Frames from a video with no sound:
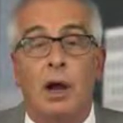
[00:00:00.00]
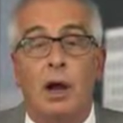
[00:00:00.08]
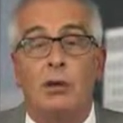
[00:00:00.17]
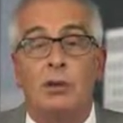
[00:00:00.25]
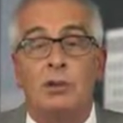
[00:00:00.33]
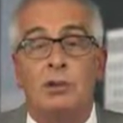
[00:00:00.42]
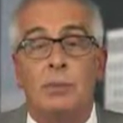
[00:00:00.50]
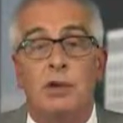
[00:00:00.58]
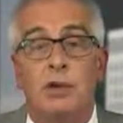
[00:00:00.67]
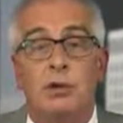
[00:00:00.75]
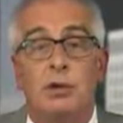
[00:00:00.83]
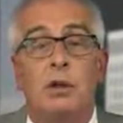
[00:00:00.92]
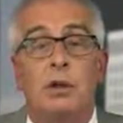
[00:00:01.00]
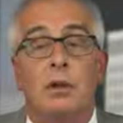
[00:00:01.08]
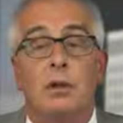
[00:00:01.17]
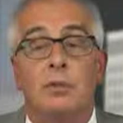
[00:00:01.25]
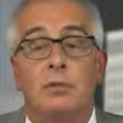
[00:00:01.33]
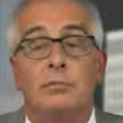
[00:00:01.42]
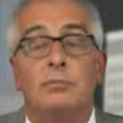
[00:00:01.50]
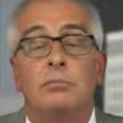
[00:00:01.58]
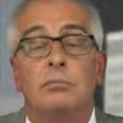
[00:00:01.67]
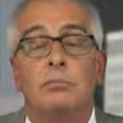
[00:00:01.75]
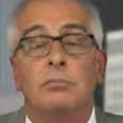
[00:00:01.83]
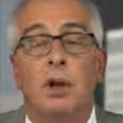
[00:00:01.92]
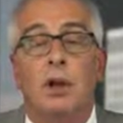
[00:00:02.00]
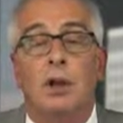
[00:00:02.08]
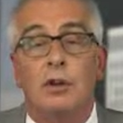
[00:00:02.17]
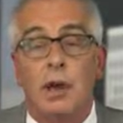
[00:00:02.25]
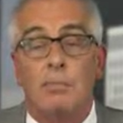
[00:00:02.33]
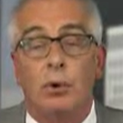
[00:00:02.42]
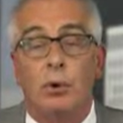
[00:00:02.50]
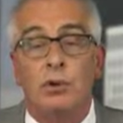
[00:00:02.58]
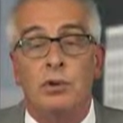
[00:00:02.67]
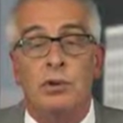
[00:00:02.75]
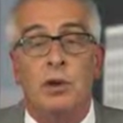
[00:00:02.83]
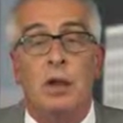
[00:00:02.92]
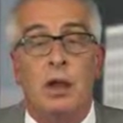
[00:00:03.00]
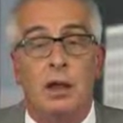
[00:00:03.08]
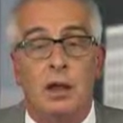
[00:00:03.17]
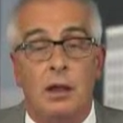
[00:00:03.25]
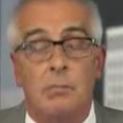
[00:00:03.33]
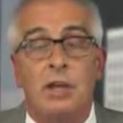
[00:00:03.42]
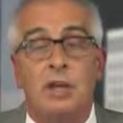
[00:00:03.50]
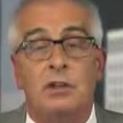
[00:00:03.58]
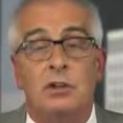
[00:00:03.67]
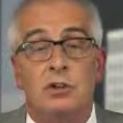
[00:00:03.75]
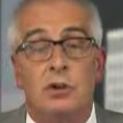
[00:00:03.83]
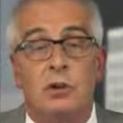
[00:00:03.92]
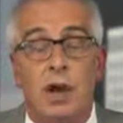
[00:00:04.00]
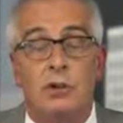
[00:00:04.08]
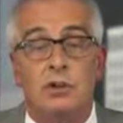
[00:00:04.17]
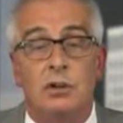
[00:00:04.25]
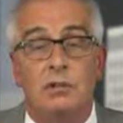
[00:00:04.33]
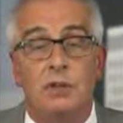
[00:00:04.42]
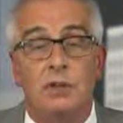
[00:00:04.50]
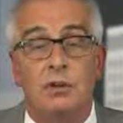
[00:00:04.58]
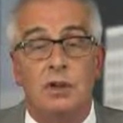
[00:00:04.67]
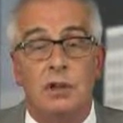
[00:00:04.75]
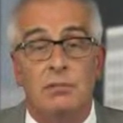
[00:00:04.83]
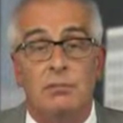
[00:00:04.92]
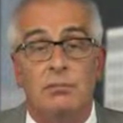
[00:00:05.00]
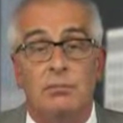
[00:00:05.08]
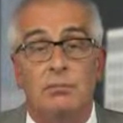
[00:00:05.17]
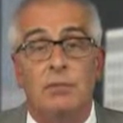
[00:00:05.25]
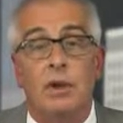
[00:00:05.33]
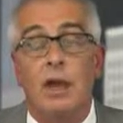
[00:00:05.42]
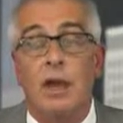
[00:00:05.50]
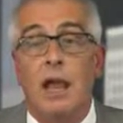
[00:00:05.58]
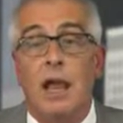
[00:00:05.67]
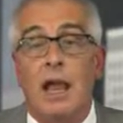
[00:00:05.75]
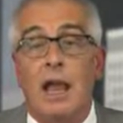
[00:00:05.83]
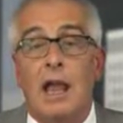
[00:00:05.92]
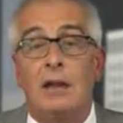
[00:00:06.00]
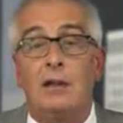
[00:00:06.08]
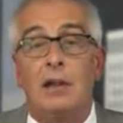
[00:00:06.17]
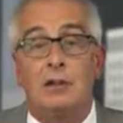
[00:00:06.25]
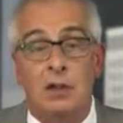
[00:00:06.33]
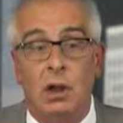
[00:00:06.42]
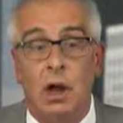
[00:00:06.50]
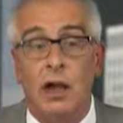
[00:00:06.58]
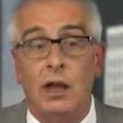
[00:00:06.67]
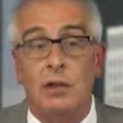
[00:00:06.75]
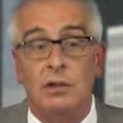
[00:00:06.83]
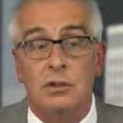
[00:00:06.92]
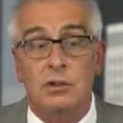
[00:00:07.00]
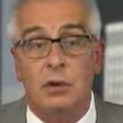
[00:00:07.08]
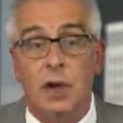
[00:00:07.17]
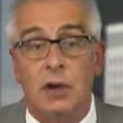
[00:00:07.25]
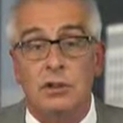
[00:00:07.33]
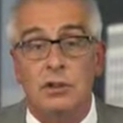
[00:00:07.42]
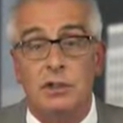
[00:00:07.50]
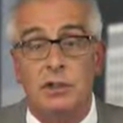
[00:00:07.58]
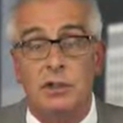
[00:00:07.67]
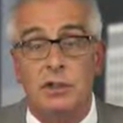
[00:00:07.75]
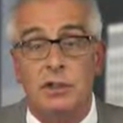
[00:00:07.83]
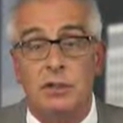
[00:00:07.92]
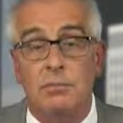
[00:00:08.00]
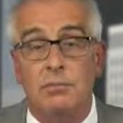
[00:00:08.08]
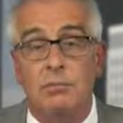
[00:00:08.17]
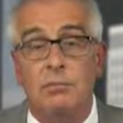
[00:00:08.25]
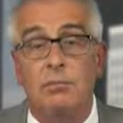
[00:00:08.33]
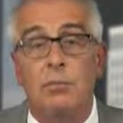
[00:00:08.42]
By our estimation, the debt burden peaked in 2015 and declined in 2016.